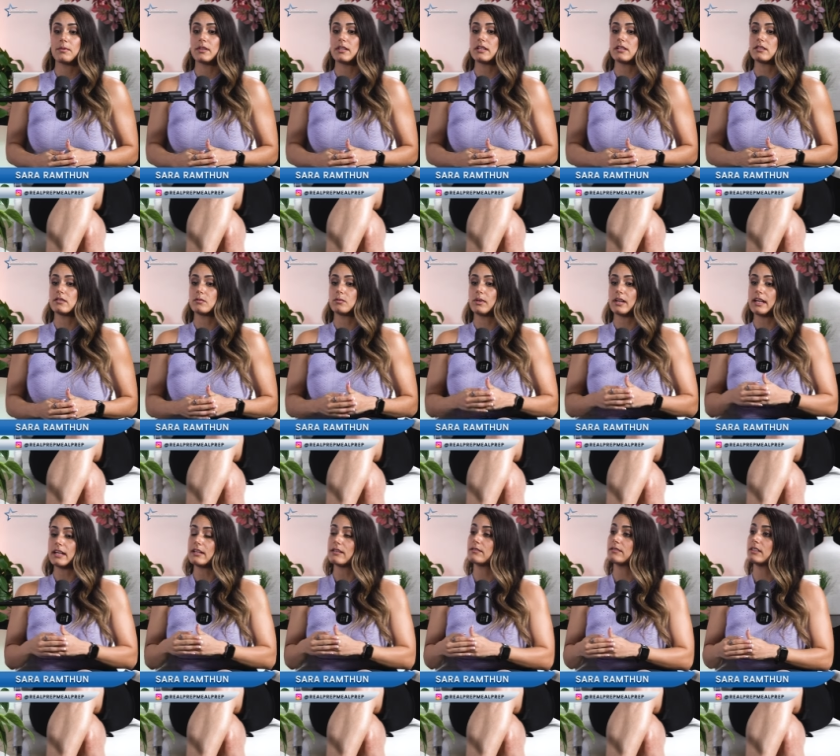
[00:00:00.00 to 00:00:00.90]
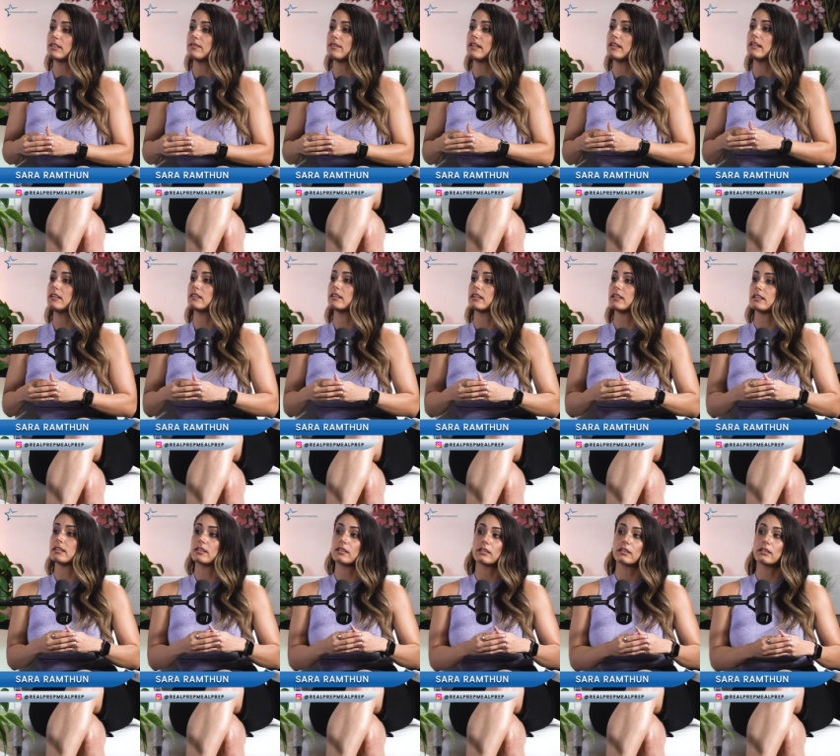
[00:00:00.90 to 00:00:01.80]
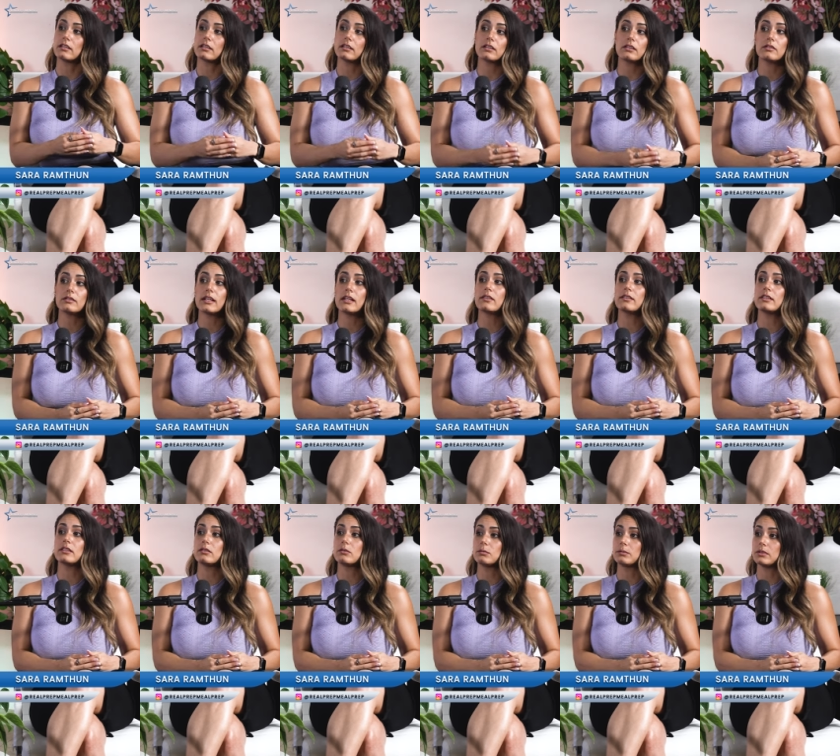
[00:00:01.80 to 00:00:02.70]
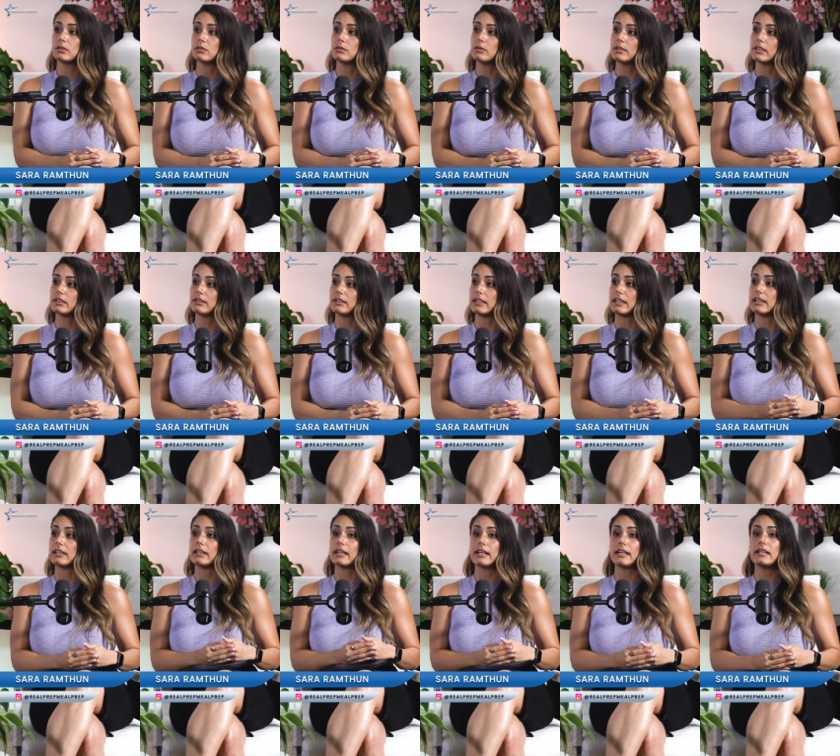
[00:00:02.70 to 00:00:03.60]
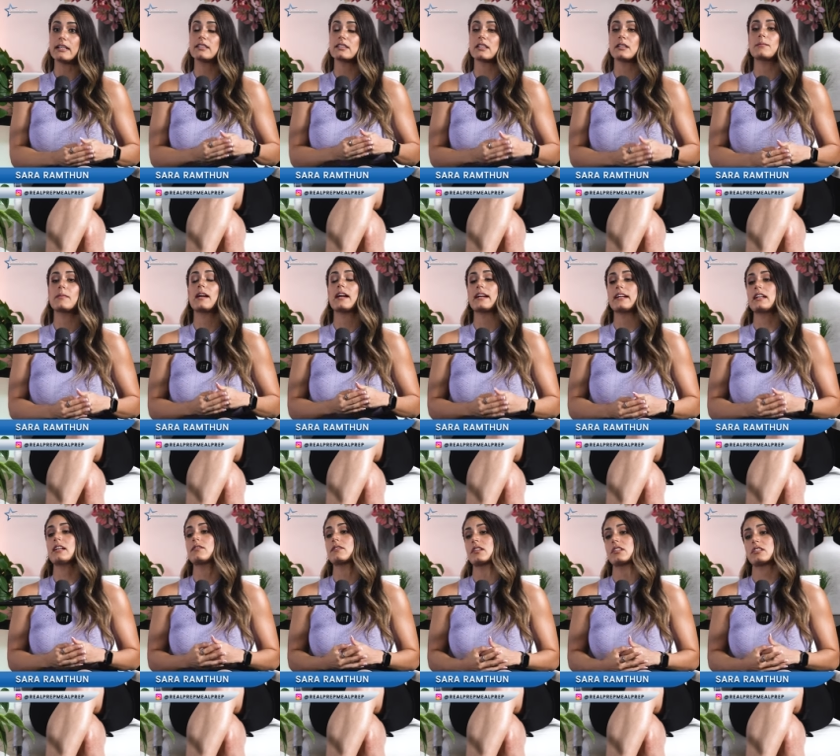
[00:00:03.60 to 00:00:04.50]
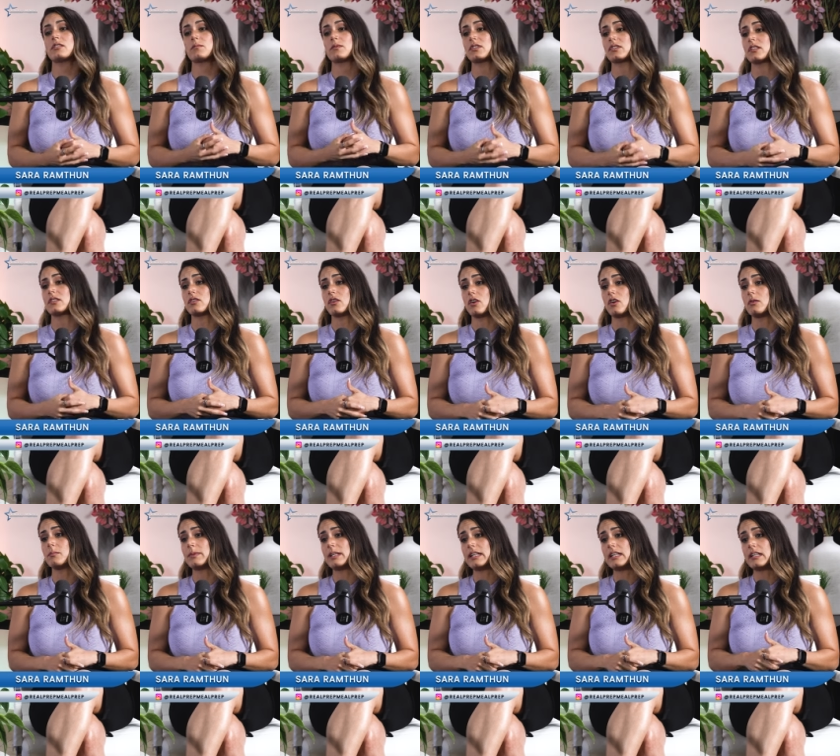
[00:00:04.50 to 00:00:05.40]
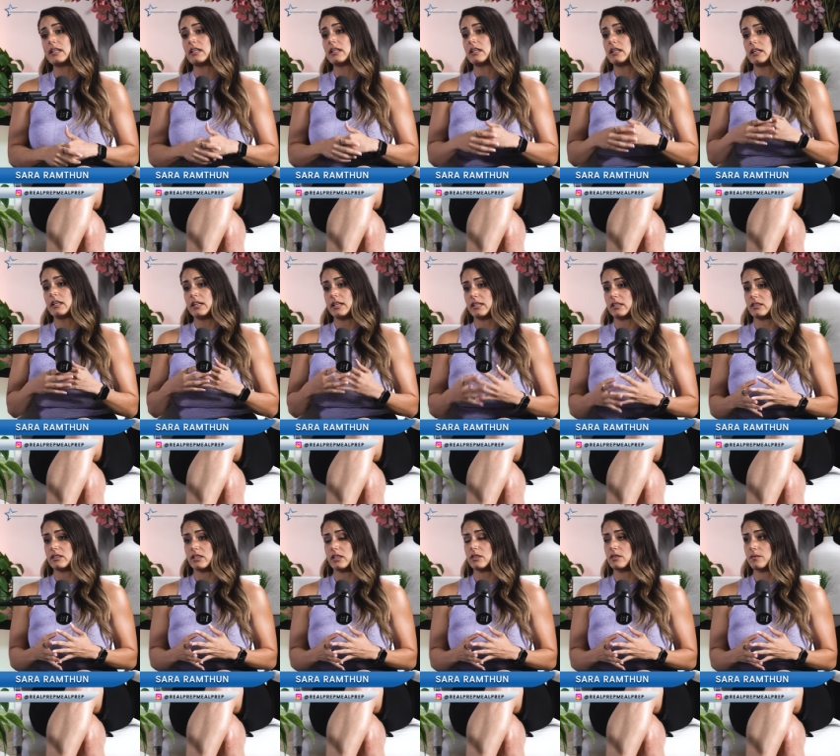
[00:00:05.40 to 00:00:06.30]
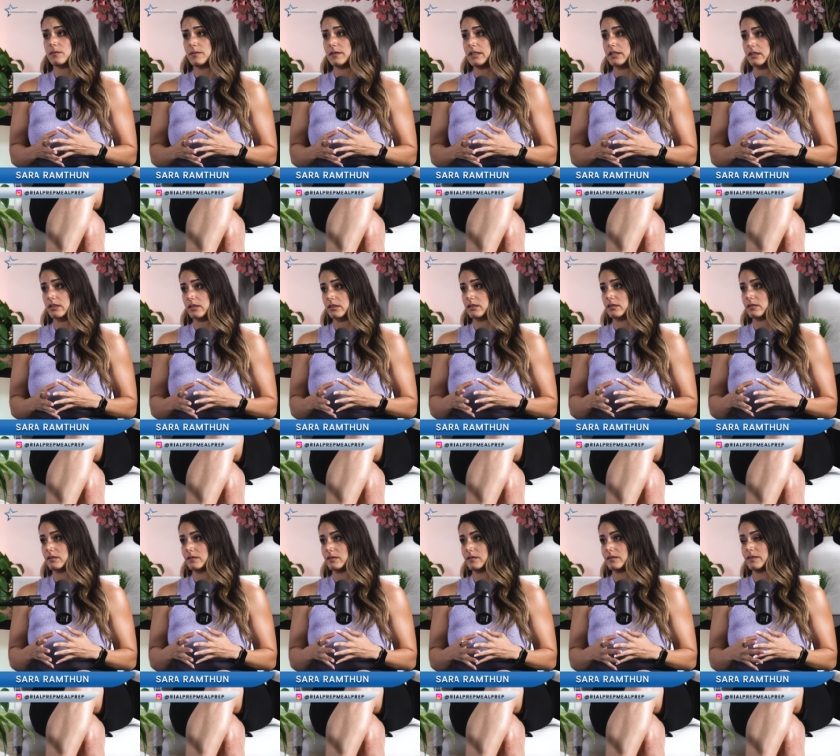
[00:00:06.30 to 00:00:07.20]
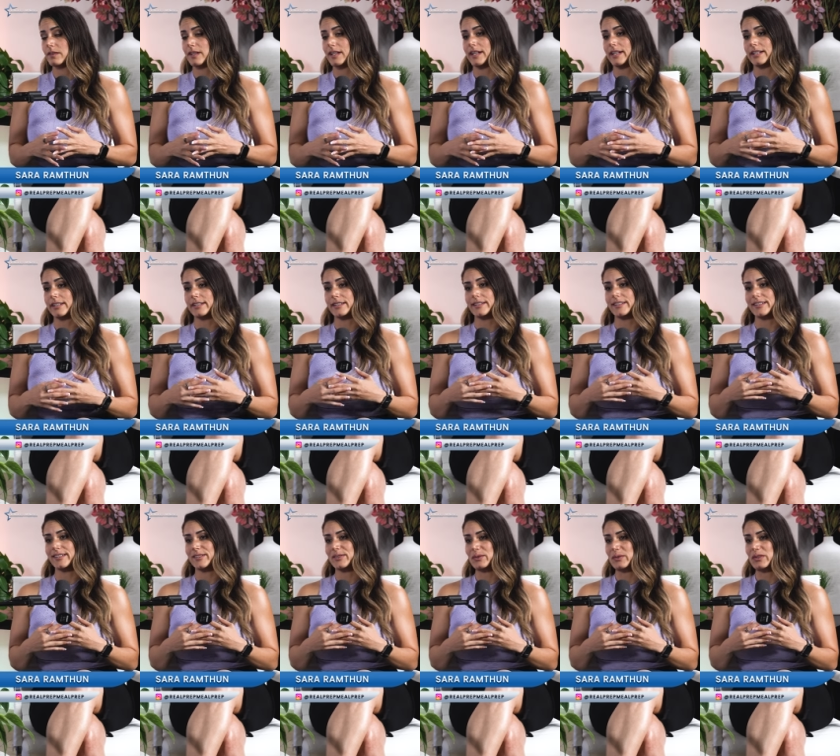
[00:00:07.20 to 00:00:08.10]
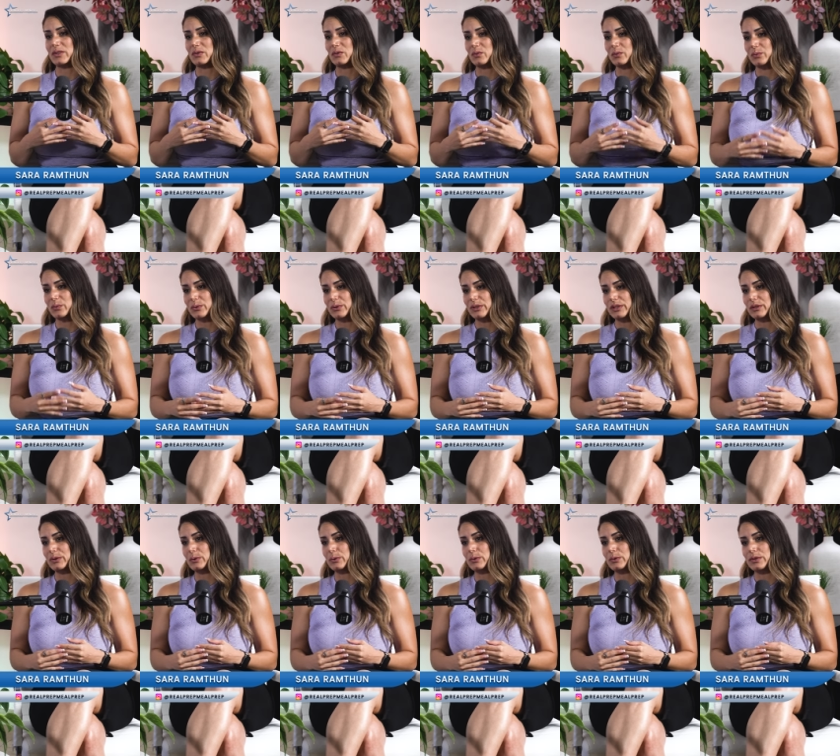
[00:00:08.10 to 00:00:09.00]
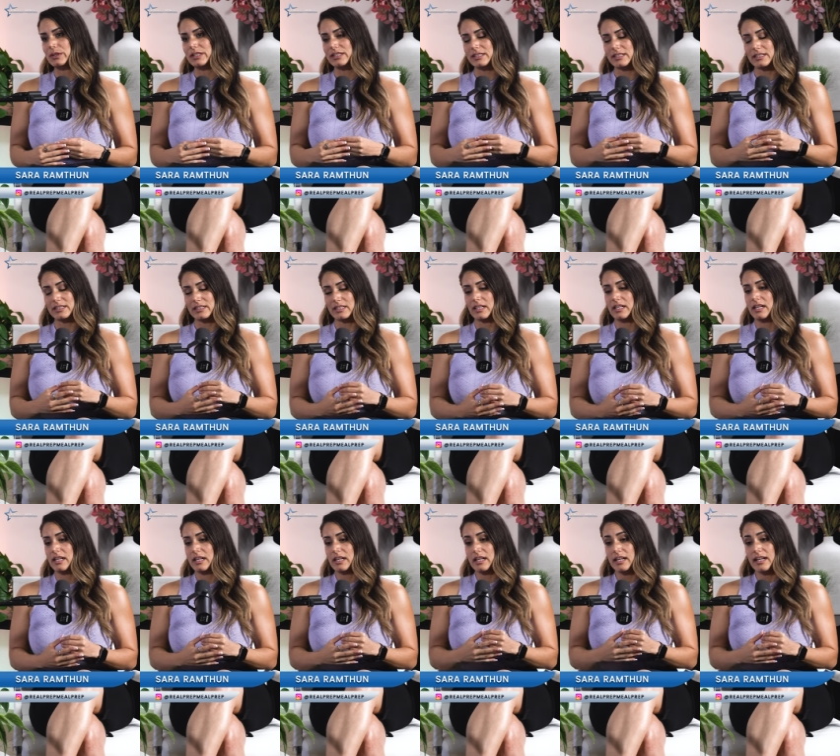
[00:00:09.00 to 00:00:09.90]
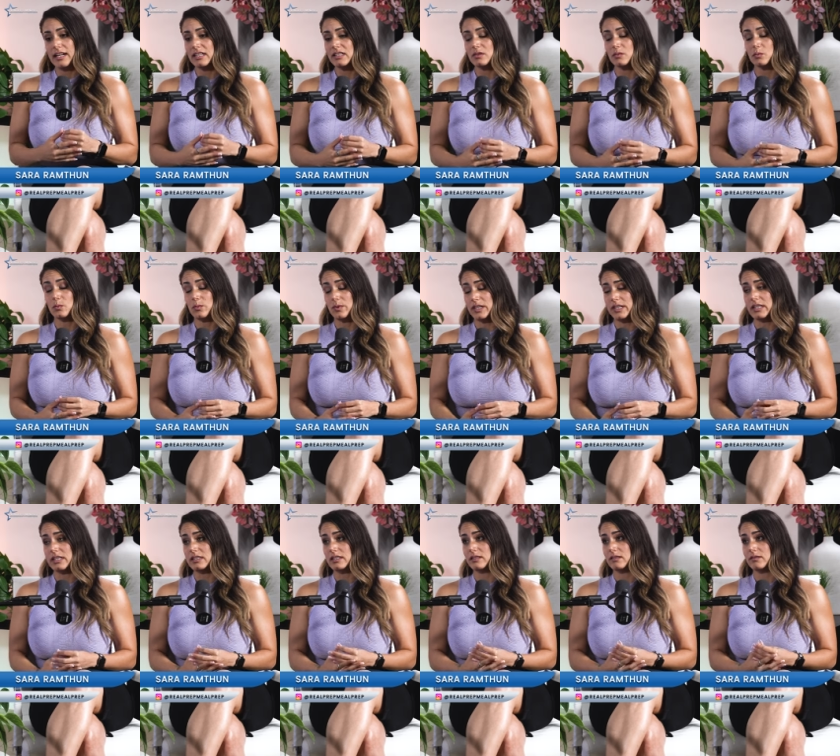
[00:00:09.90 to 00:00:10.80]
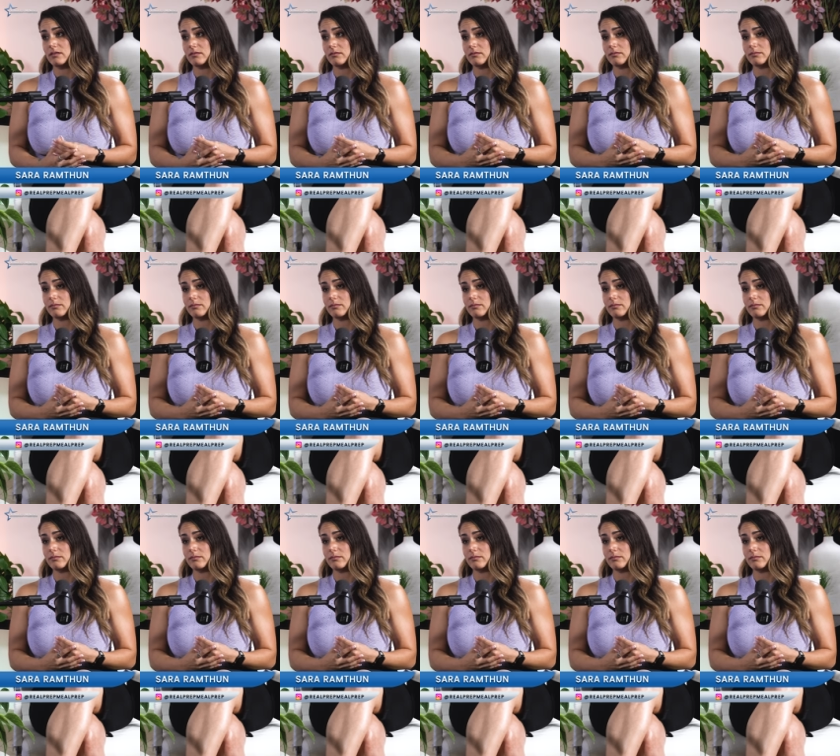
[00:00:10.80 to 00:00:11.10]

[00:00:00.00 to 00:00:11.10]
this way of living, that they're going to go downhill real quickly. And they, some, I have customers that call me in such fear. And then it's, it's really cool because it's, it's weeks